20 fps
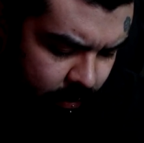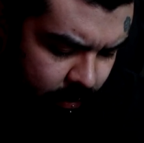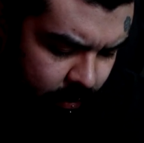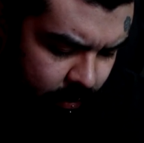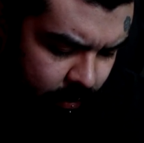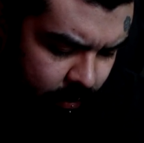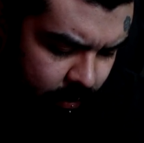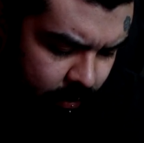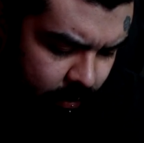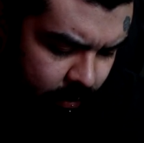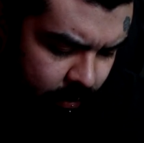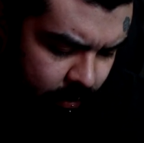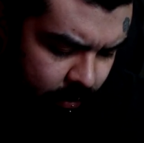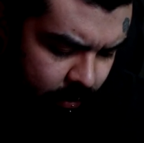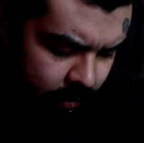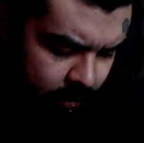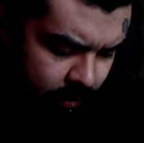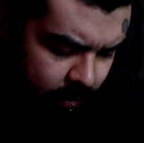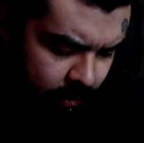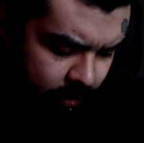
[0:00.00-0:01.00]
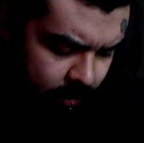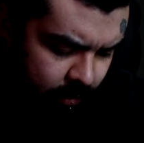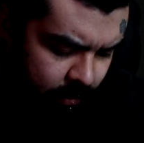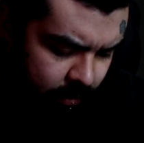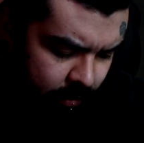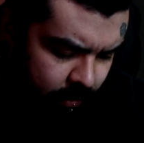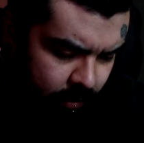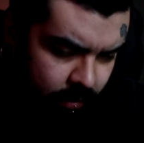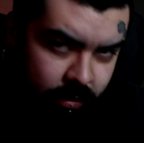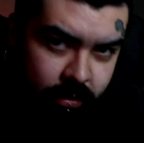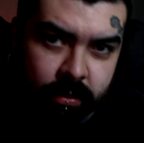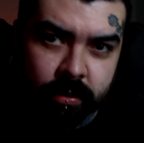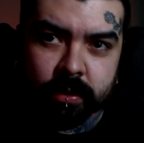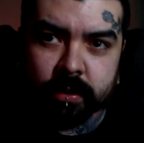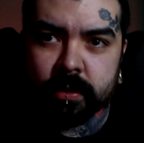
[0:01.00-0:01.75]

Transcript: Nothing is said.